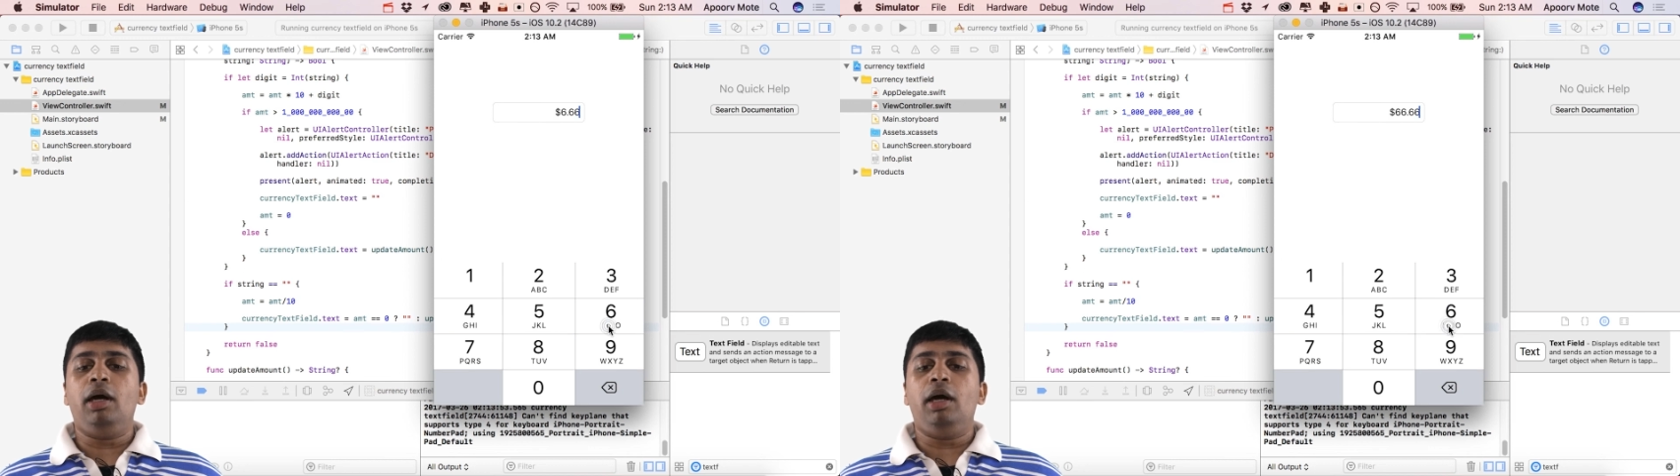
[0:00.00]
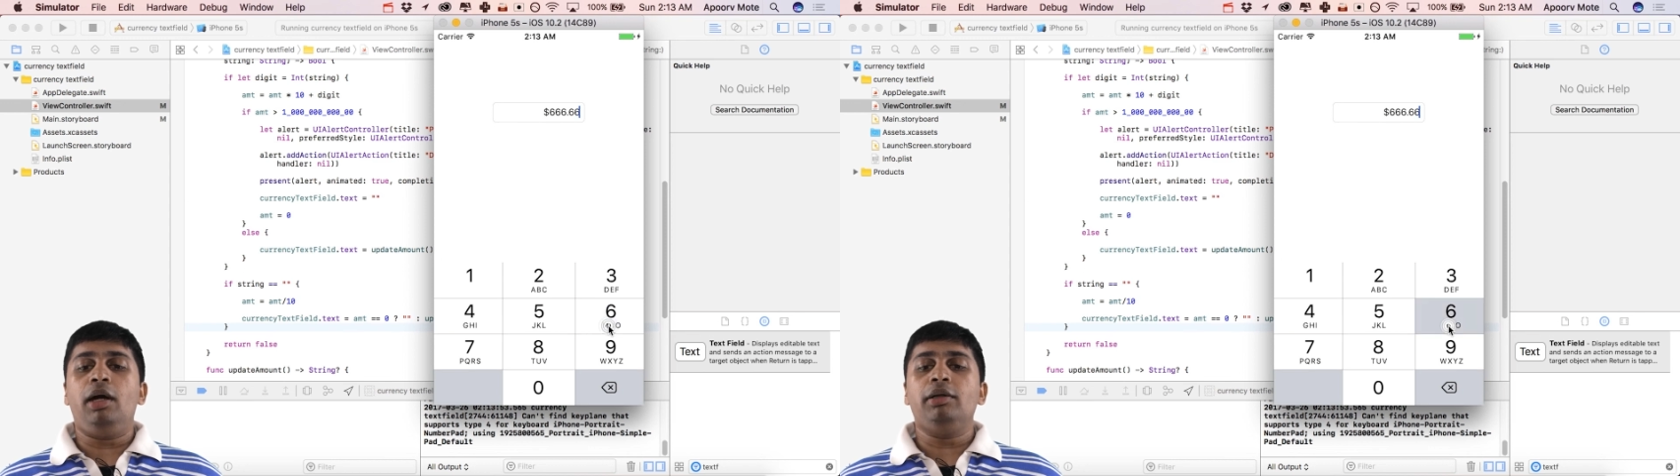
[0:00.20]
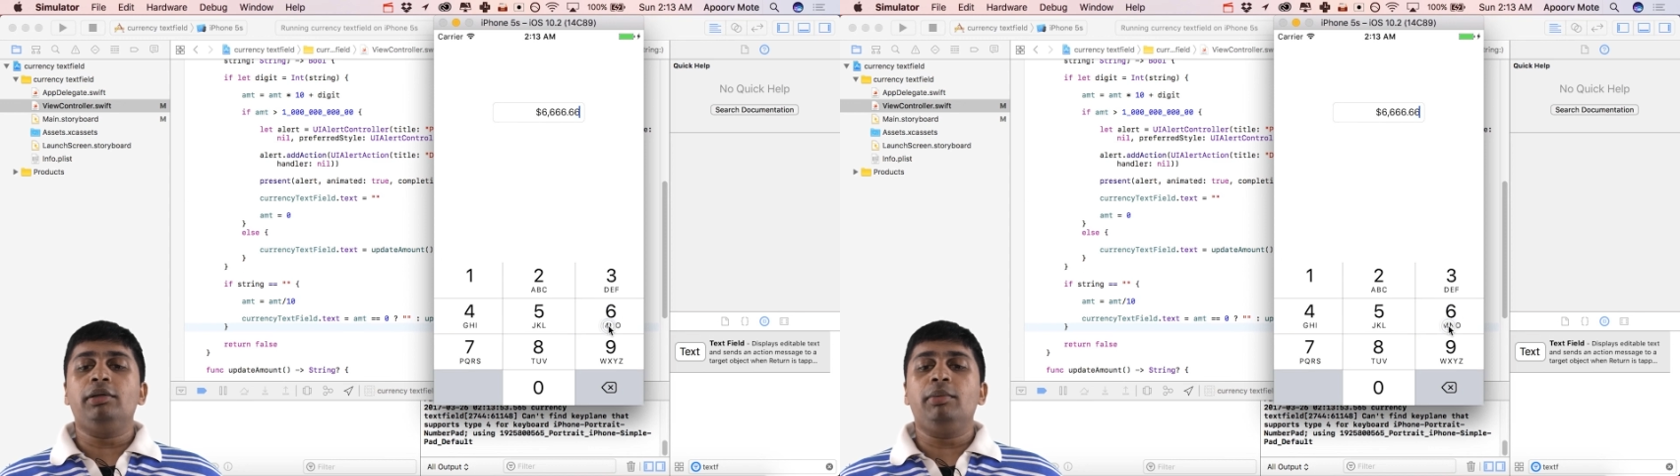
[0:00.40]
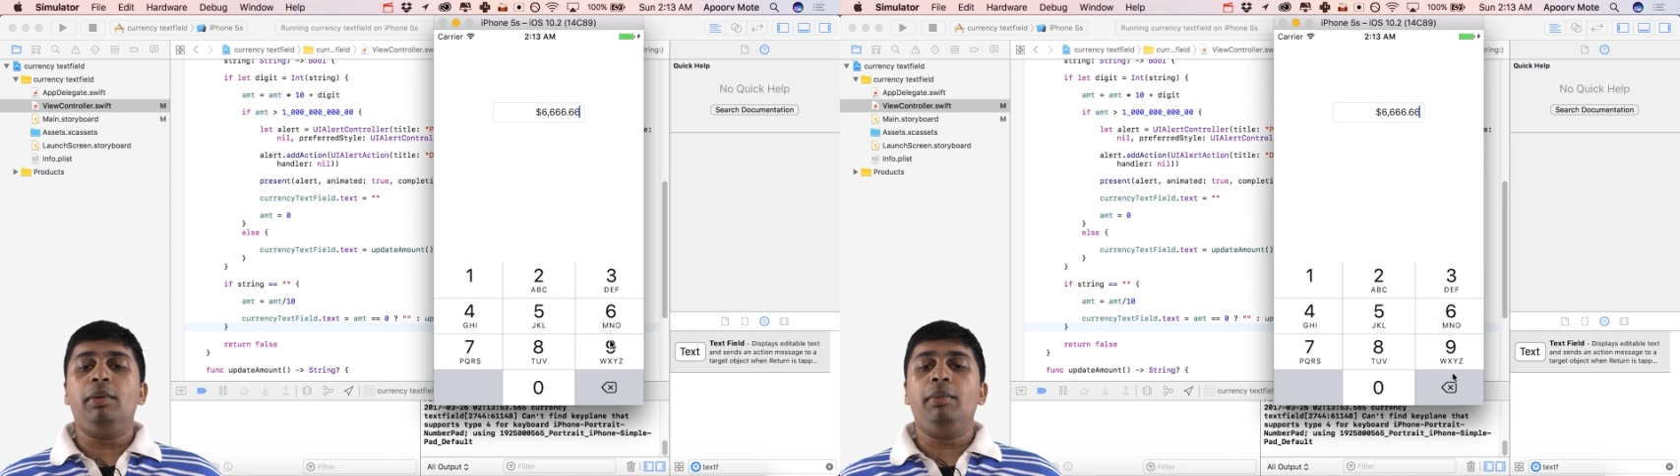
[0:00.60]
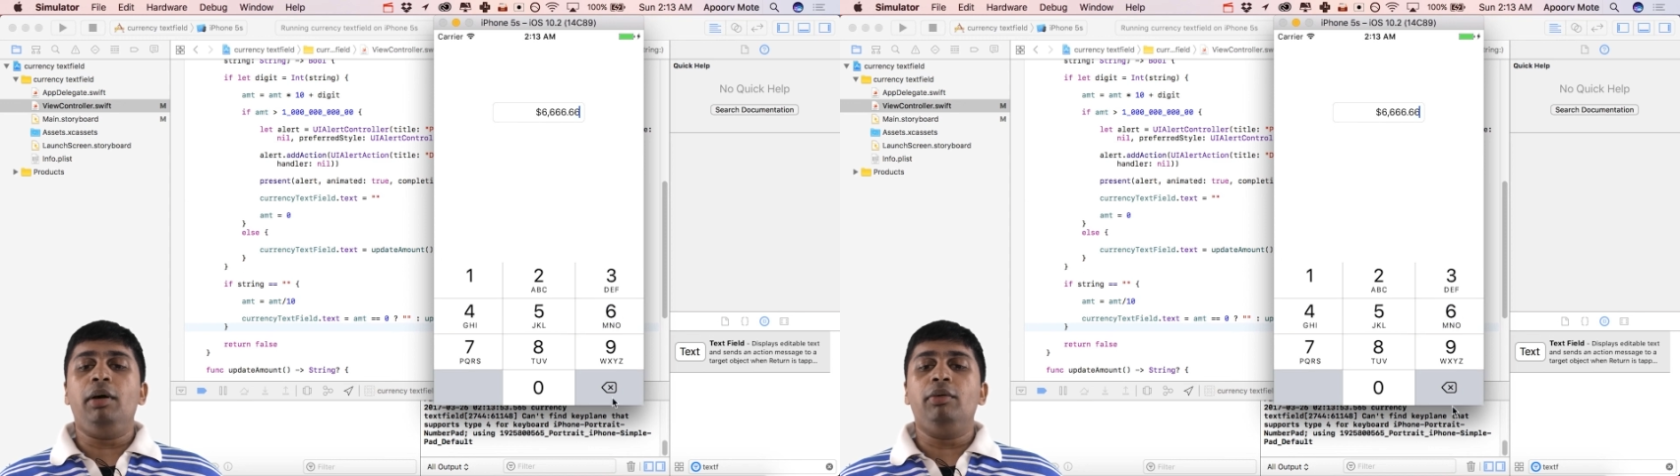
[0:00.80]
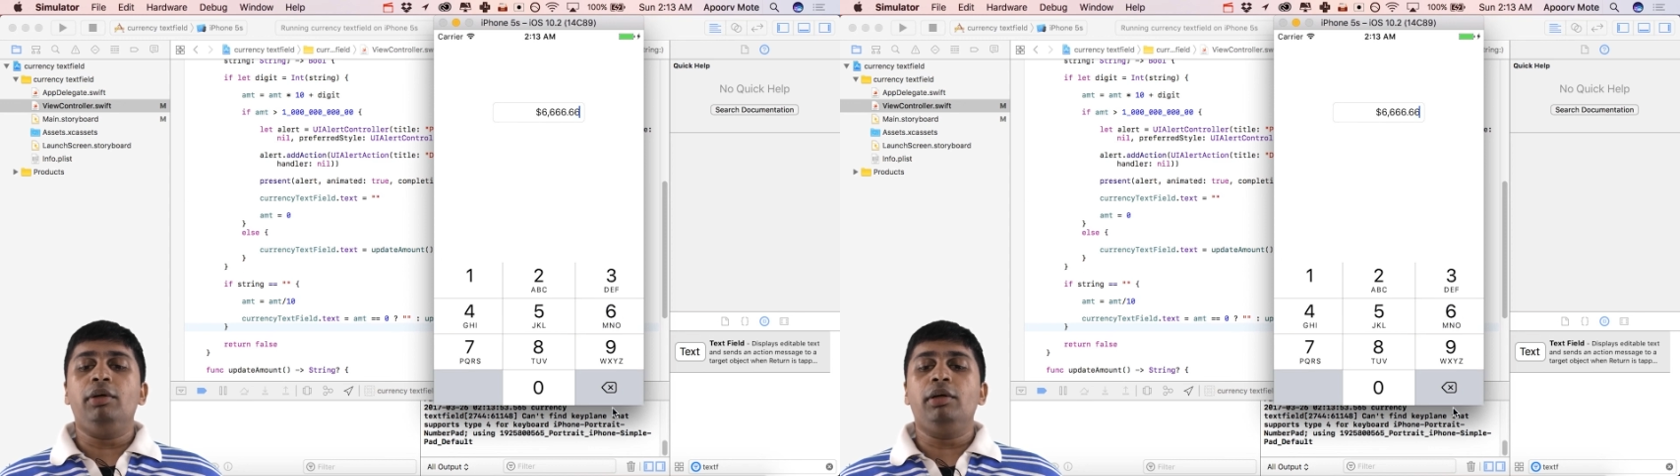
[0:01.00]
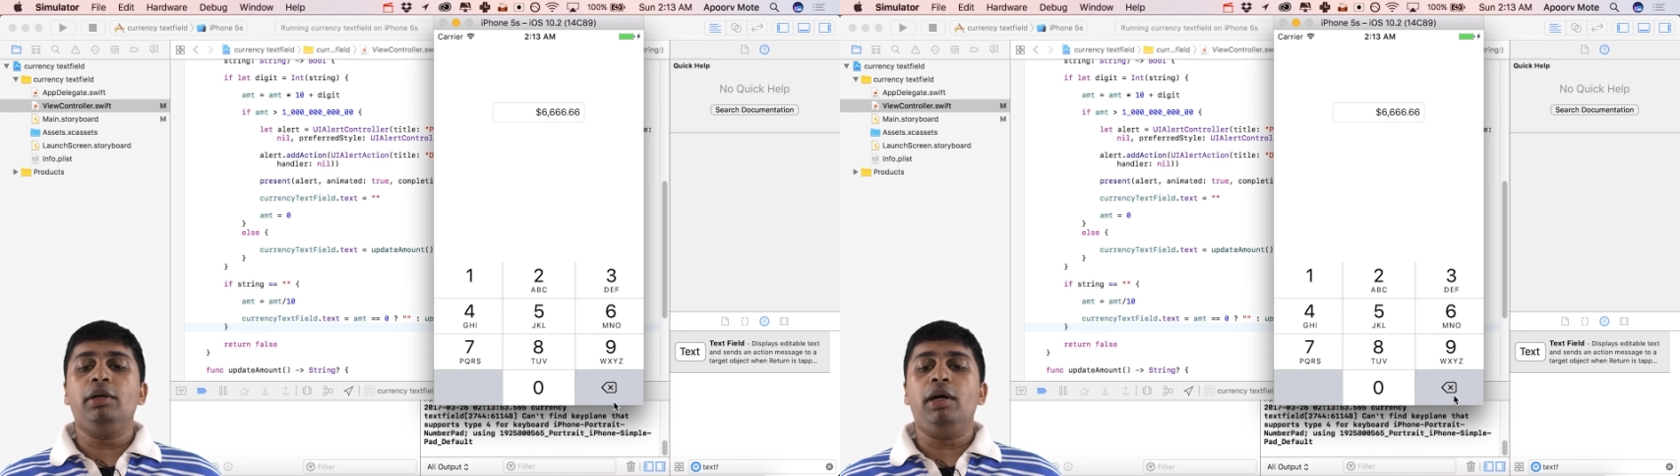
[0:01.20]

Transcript: add some amount